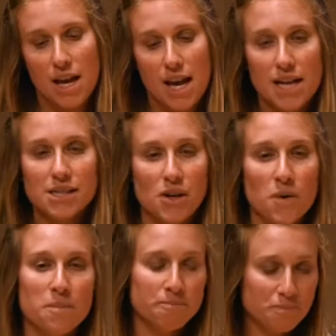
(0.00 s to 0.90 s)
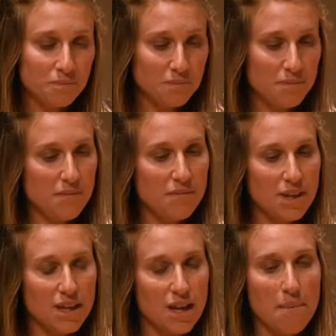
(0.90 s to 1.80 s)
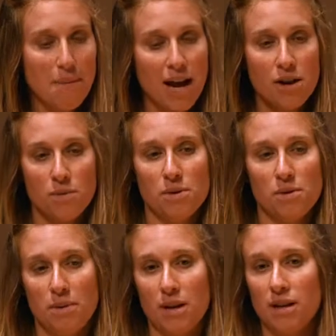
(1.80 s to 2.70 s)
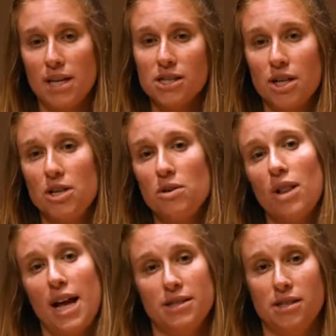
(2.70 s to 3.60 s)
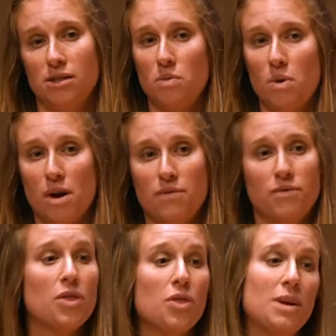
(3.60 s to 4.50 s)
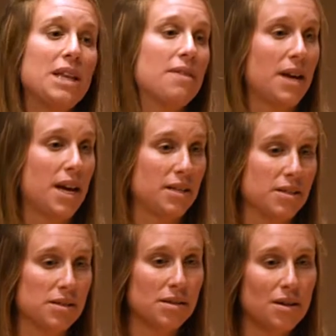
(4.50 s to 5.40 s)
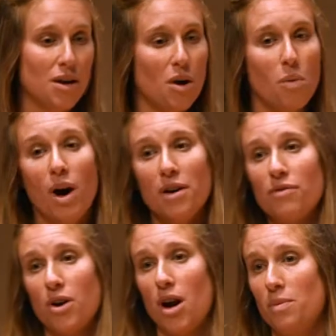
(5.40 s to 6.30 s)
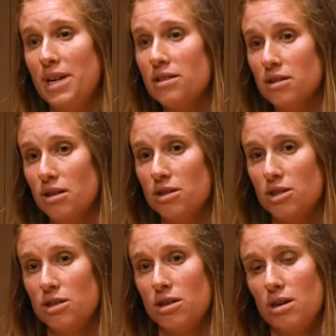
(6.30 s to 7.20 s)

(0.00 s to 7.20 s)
And so my group is going to utilize this award for 3 things. 1, for our research.